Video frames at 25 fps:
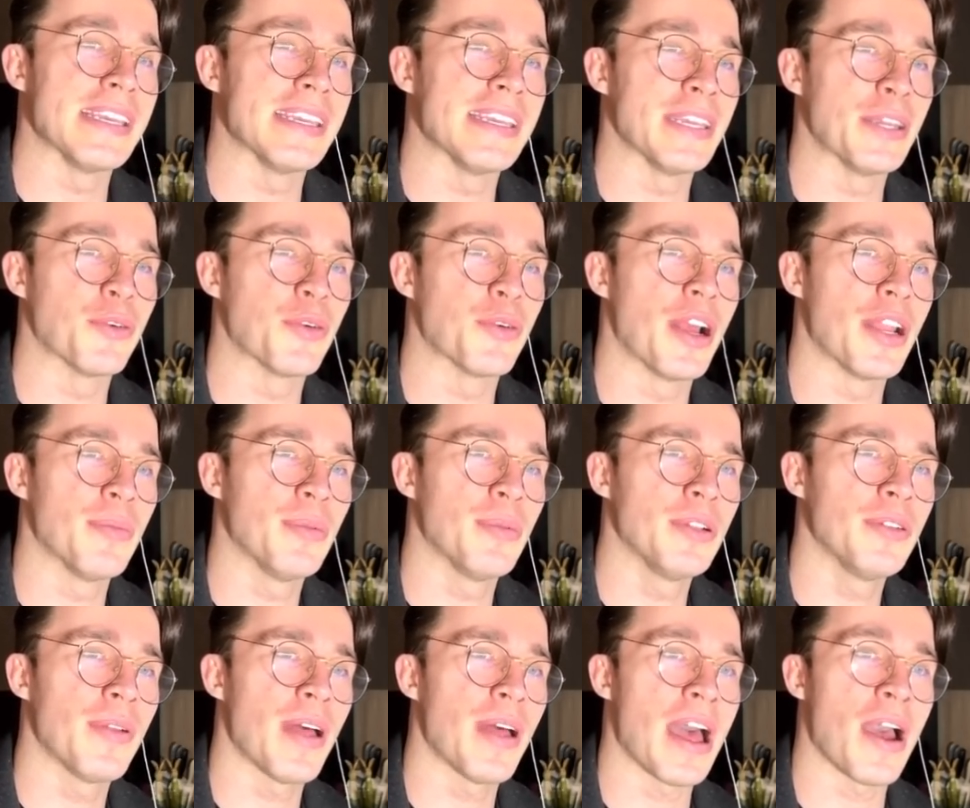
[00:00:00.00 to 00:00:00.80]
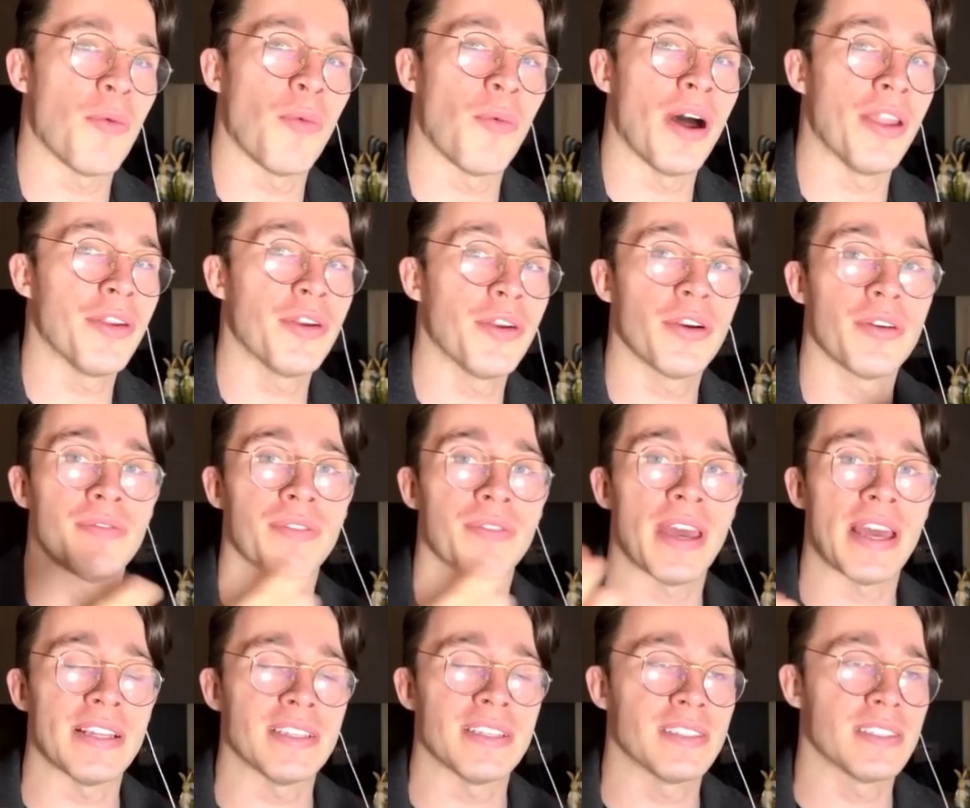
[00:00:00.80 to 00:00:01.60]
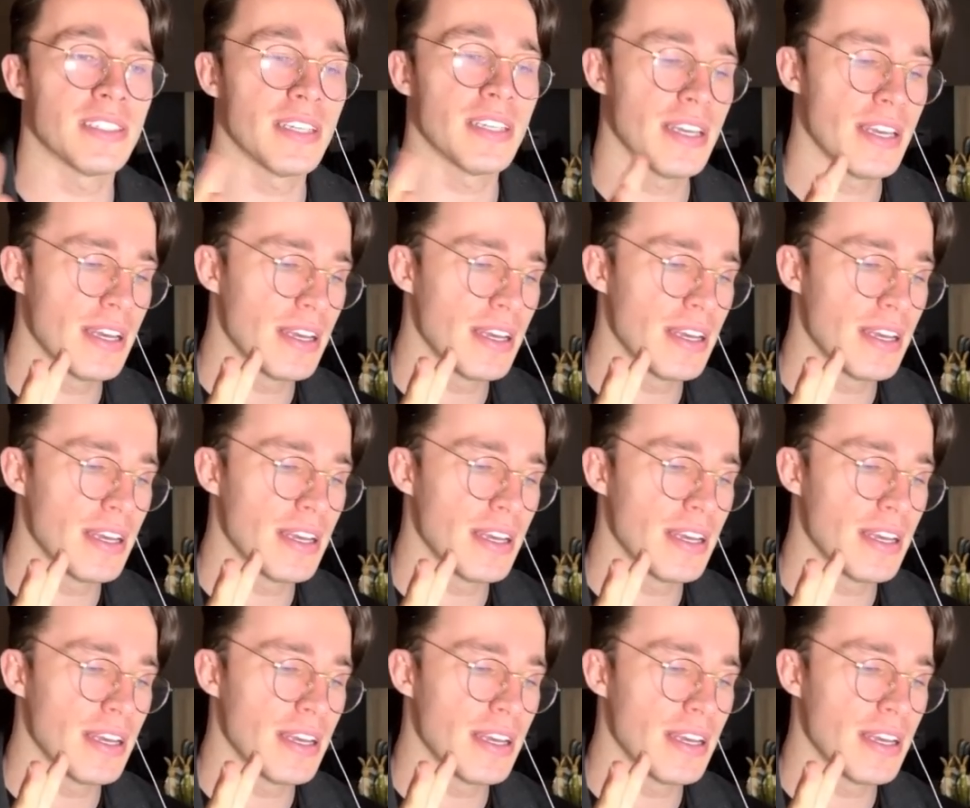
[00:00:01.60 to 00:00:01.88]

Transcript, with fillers: incredible. I wonder if that's,